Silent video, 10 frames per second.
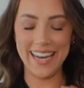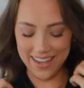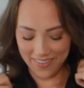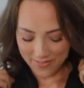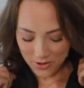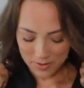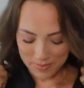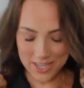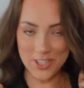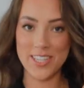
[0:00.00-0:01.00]
Now I've got the
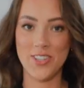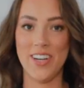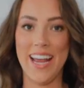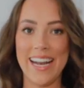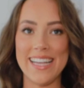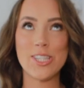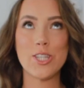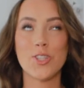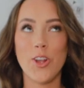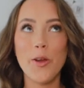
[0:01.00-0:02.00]
black dress on, and it's
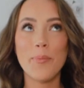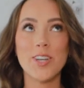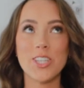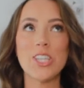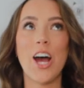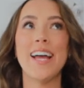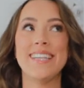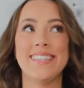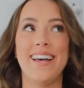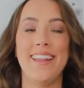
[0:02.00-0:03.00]
so much
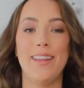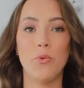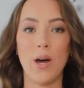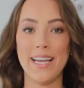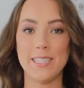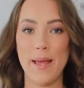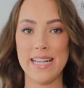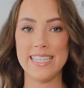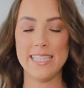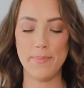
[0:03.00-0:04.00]
nicer than what I
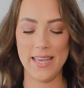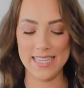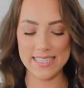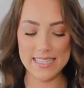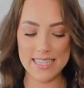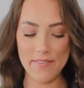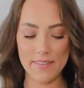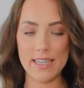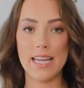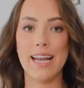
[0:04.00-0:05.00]
expected it to be. This is
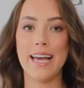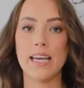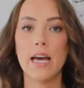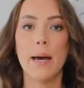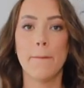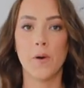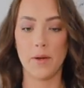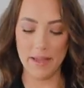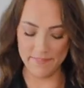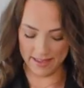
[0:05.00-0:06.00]
definitely like one
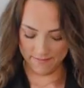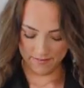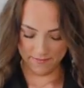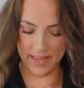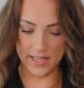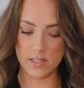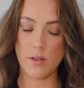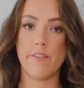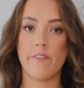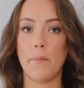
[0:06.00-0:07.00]
of my favourite things
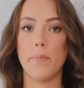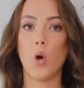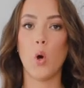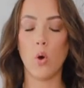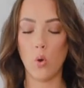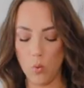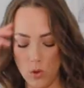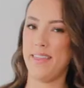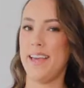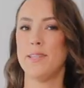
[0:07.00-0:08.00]
from the haul.
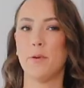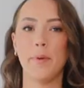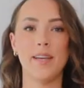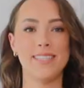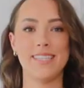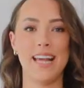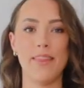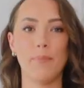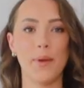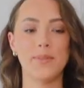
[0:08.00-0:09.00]
I think it's probably because it's like
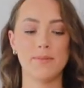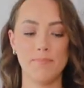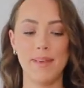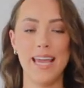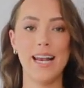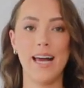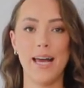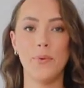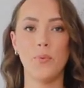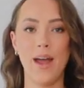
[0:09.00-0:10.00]
the most me. Like
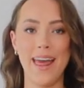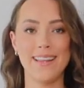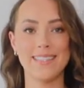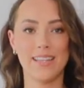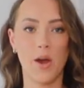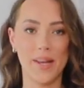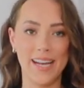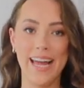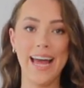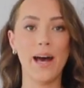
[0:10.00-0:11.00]
I would wear this going
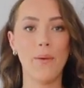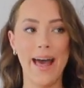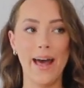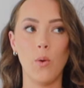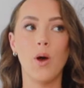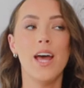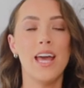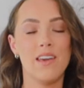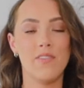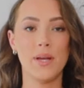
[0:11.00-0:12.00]
like out.
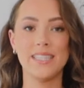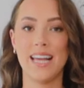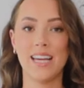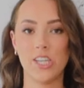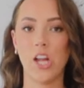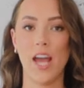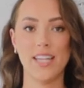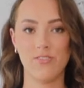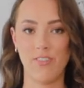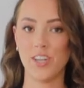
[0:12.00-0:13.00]
If you went to like a
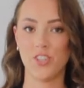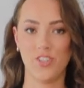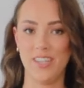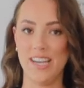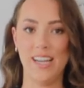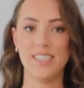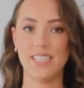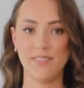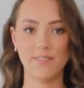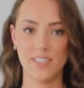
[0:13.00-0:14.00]
nice restaurant in
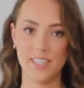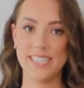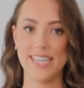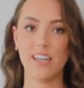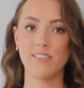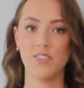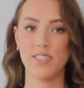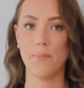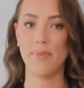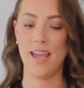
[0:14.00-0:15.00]
London for a dinner or
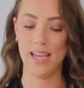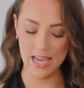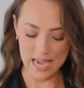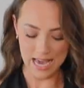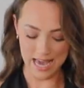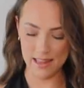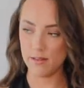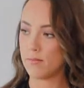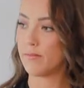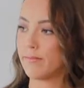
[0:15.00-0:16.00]
something.
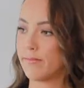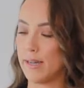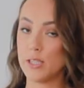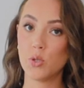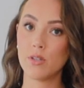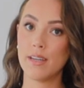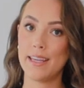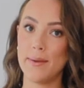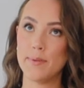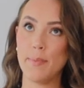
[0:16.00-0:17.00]
My dog
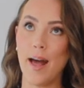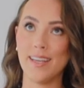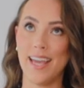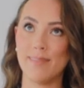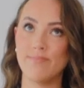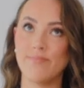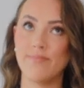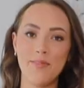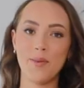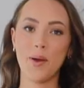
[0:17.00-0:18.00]
keeps barking.
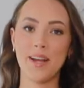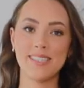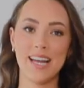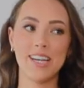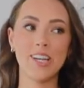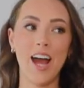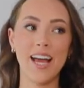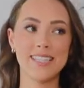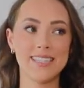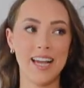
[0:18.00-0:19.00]
If you're going to like a
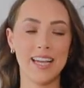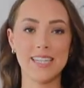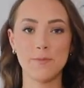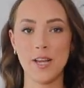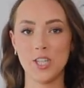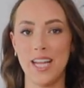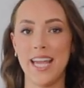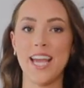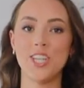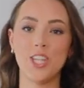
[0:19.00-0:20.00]
nice, like a special
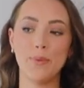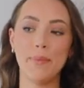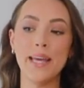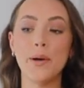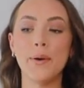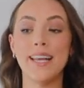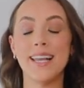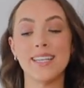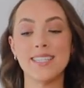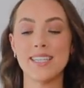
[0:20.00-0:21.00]
occasion meal in
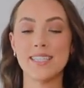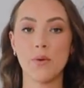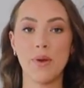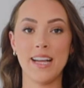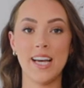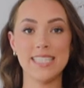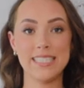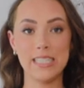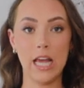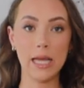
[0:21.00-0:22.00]
London, somewhere
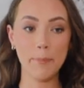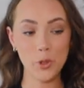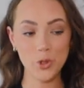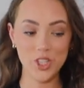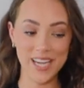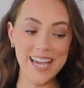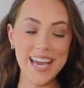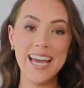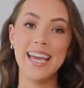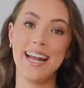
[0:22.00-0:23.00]
nice and like bougie,
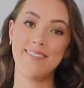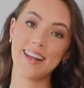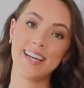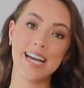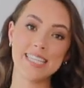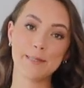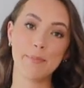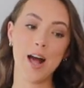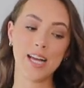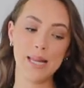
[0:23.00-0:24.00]
you have like a nice
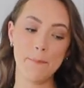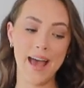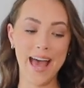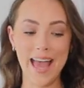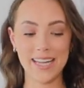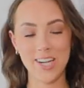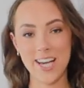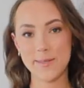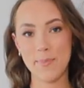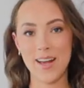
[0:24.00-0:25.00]
sparkly bag,
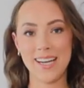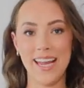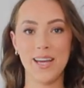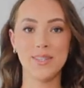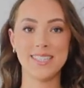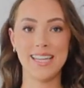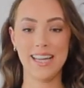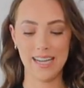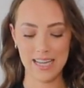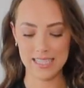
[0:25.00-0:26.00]
nice sparkly heels, and
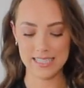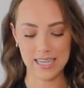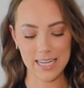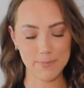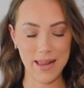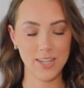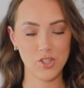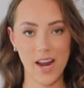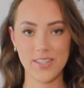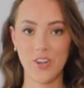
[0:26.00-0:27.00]
then like this nice black
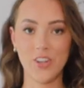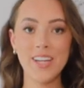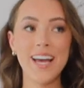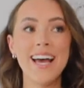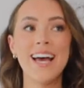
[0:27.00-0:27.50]
dress on.